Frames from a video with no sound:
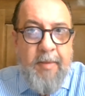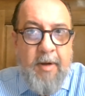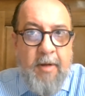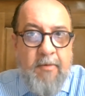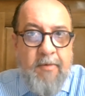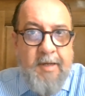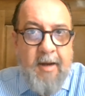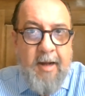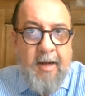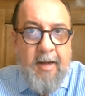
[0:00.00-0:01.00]
Countries
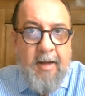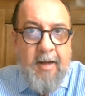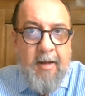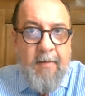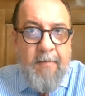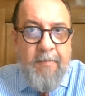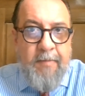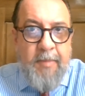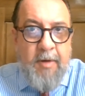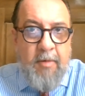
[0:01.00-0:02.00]
like,
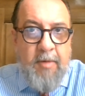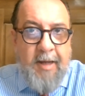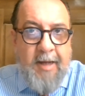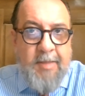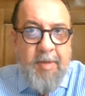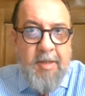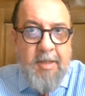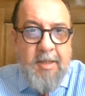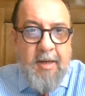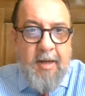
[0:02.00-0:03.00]
the Caspian
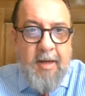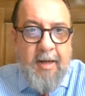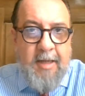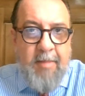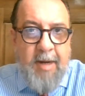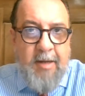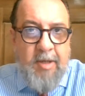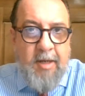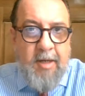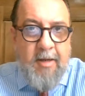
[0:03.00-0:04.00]
Sea, like
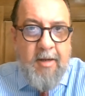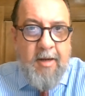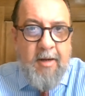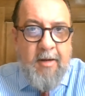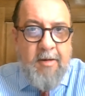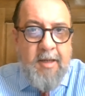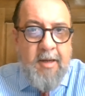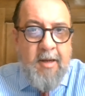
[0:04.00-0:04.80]
Azerbaijan and others,